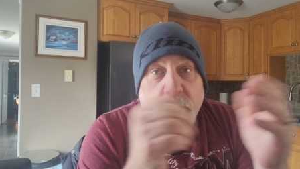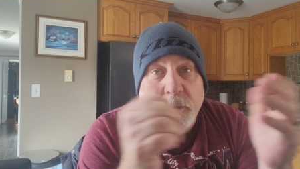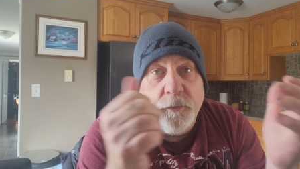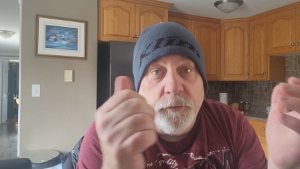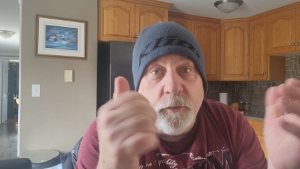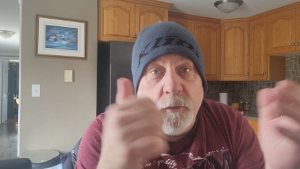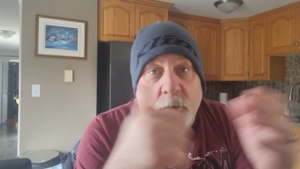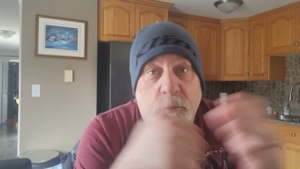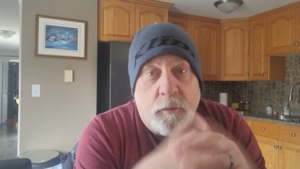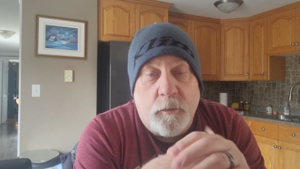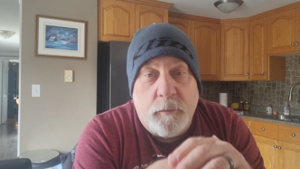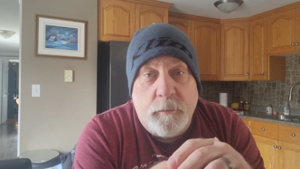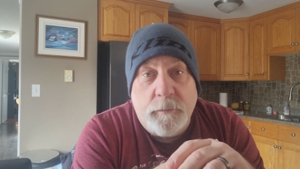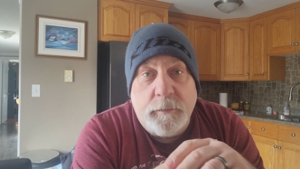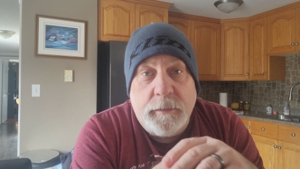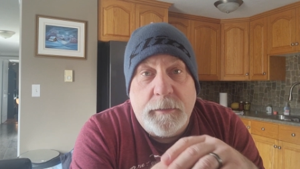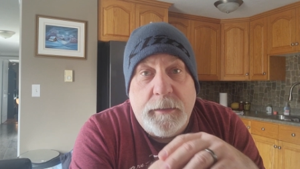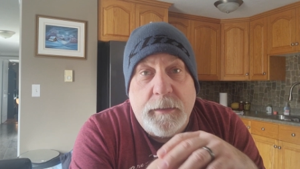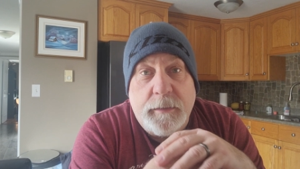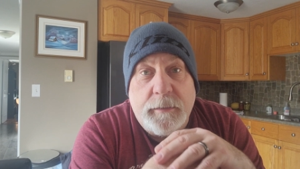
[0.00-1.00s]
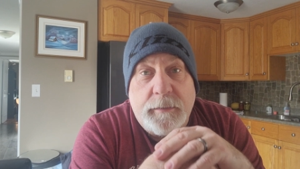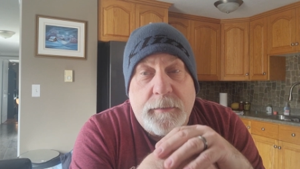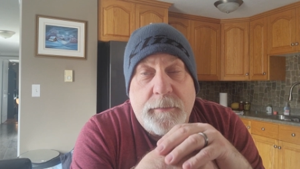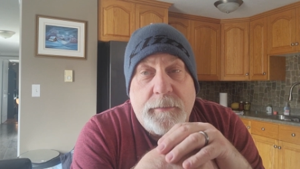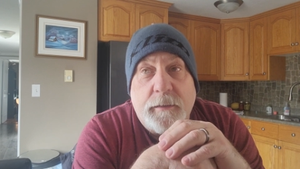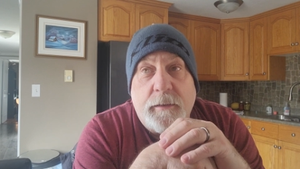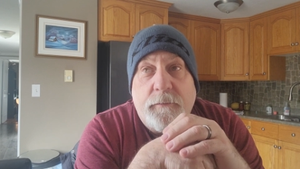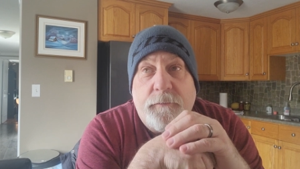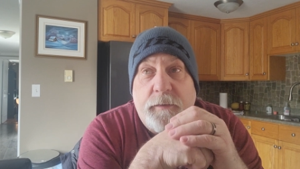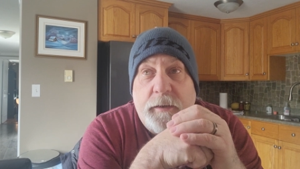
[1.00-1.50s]
So this
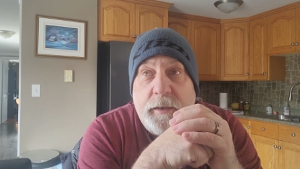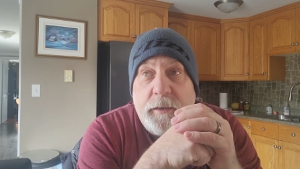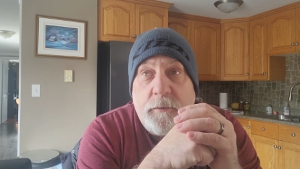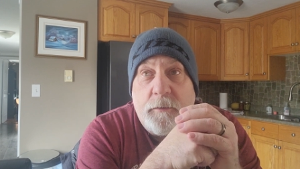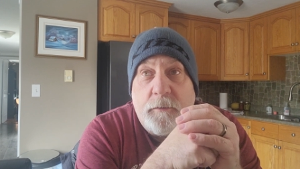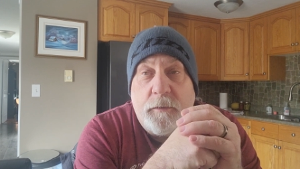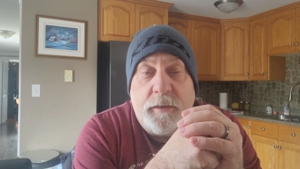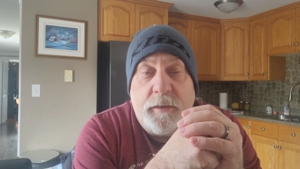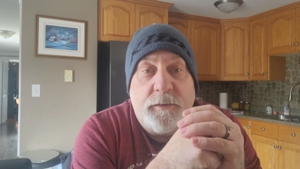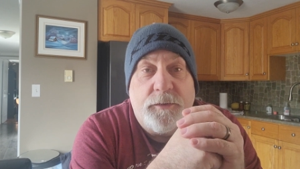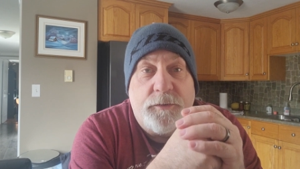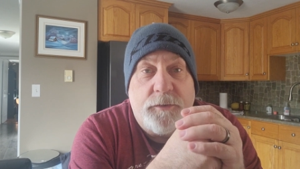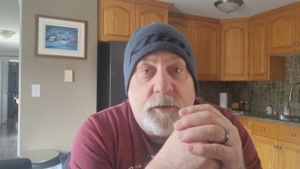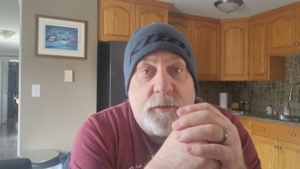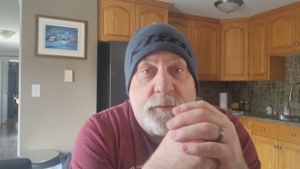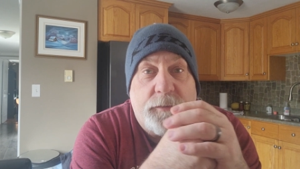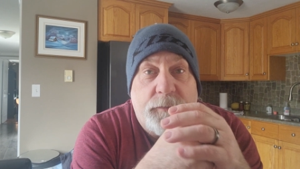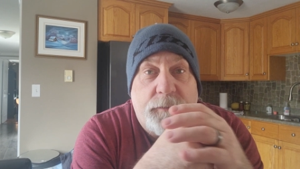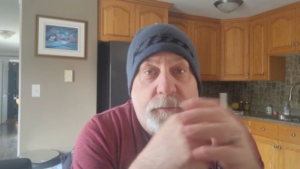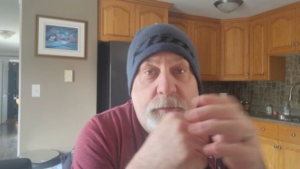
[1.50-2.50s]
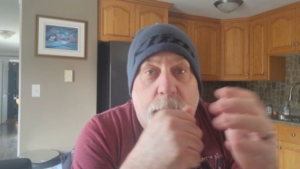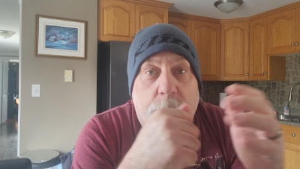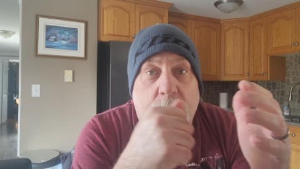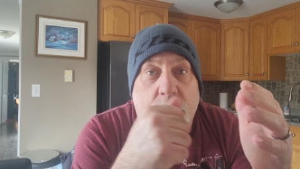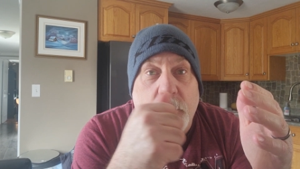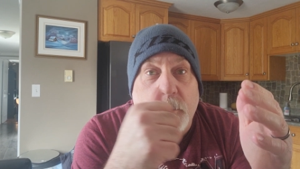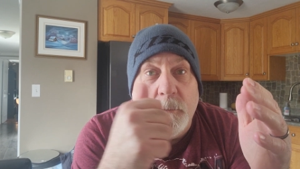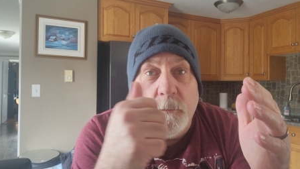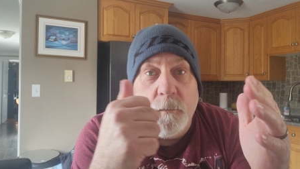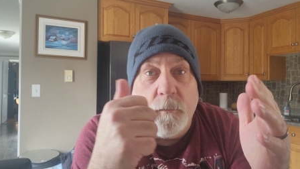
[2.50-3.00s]
uh, video is just
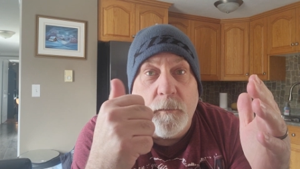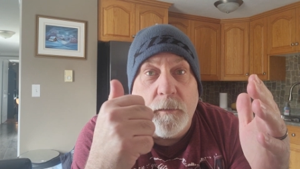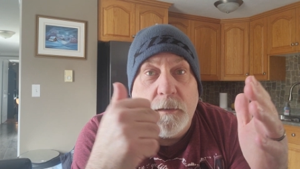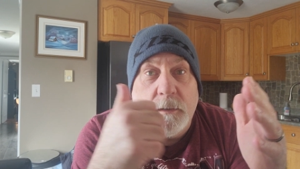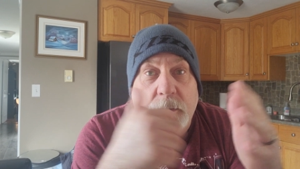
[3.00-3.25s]
about